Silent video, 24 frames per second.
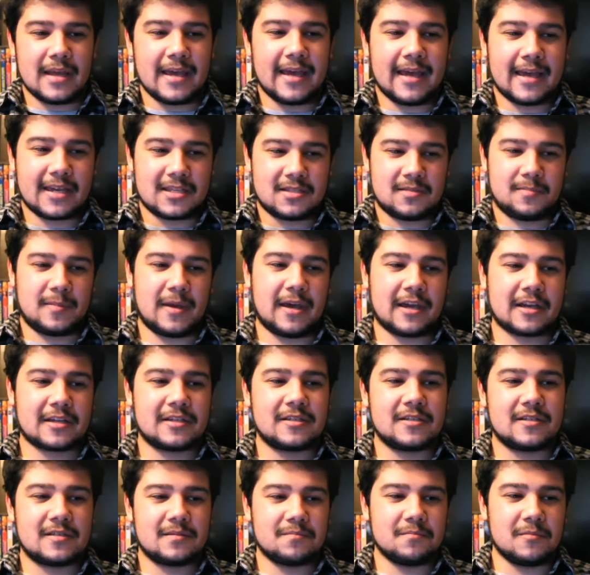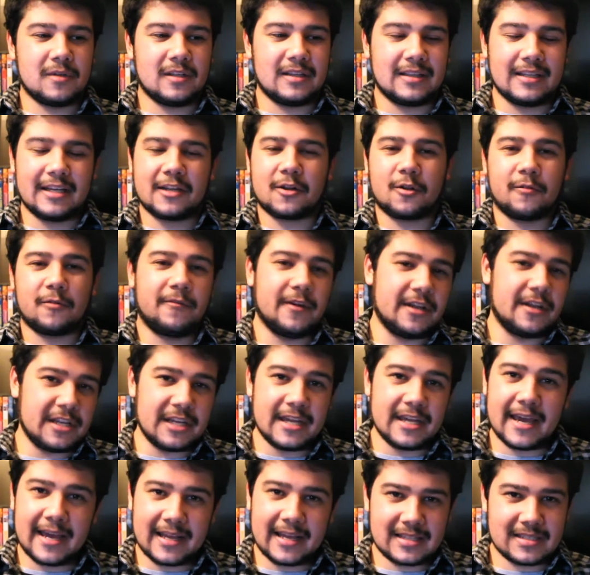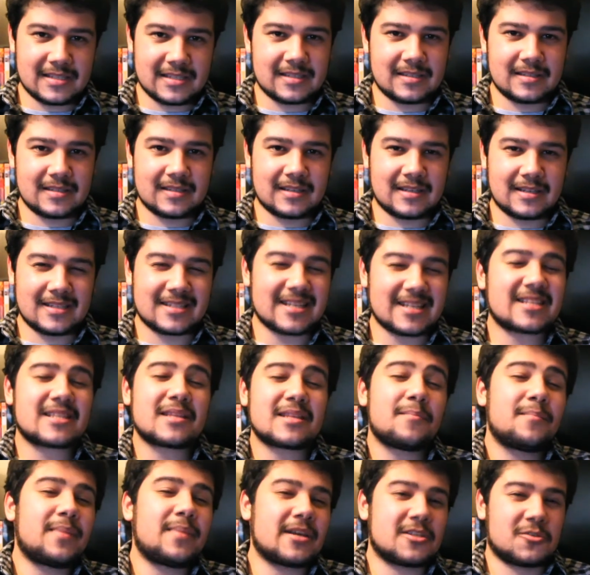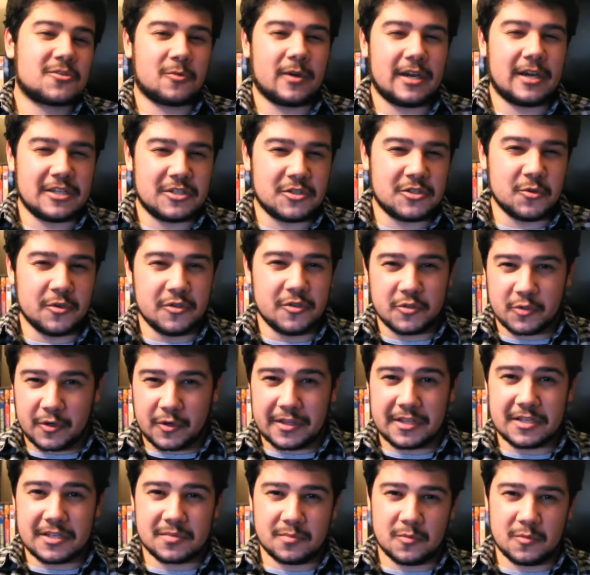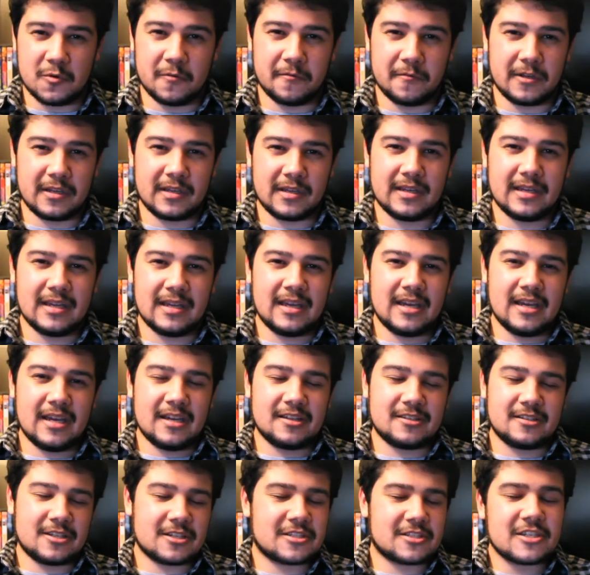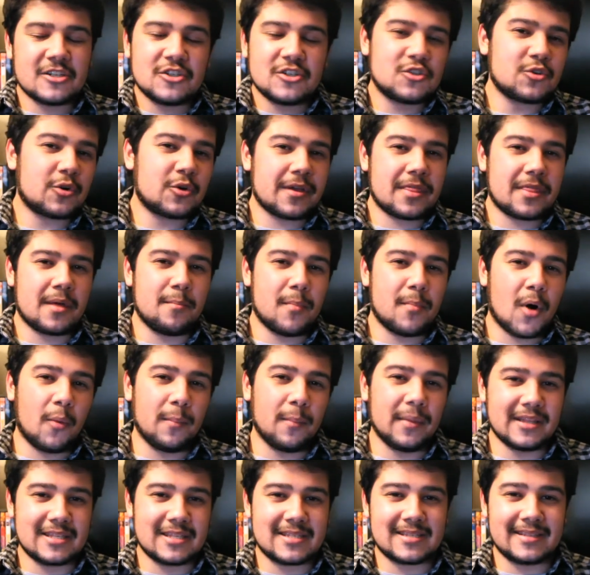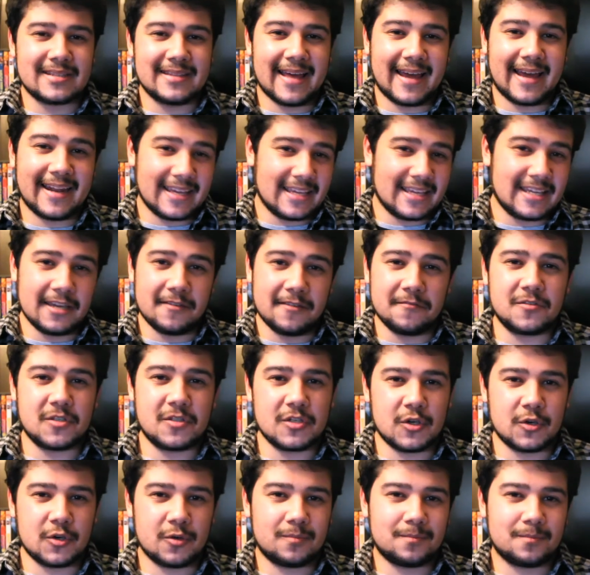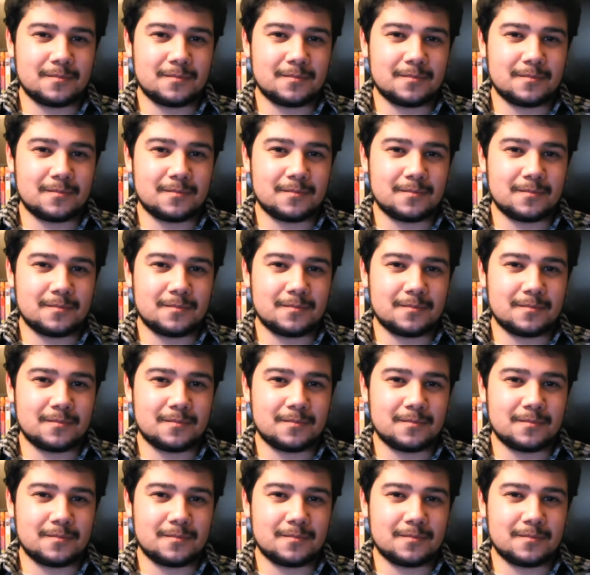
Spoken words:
expect little vignettes, because that's the best way to enjoy this movie. Just enjoy the moments that it gives you.